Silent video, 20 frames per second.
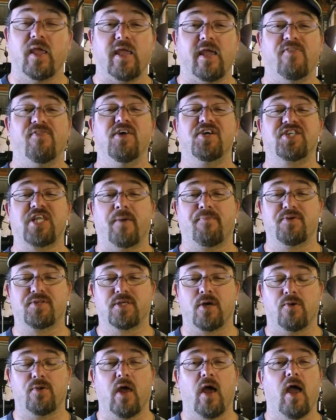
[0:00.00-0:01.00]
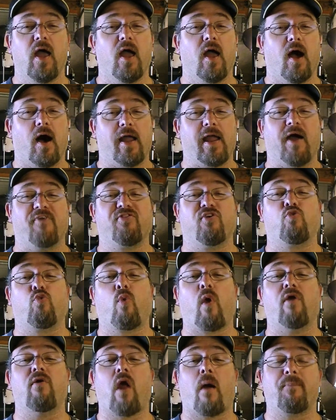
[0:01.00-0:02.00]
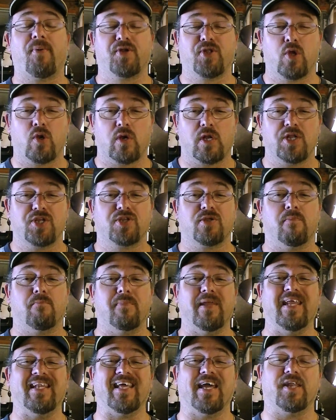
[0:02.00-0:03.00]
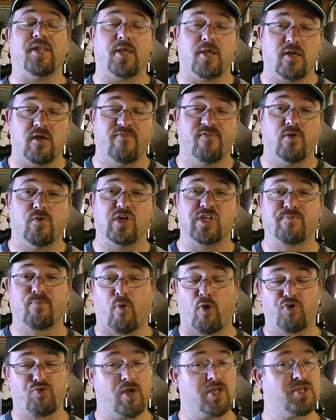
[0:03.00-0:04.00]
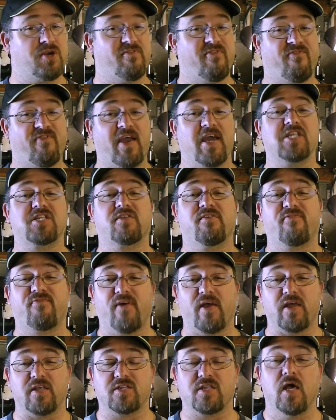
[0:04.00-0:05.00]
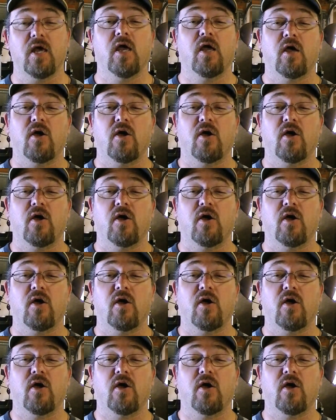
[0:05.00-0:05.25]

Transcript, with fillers: In this episode, I had the rare opportunity to meet and interview a sports racer face to face,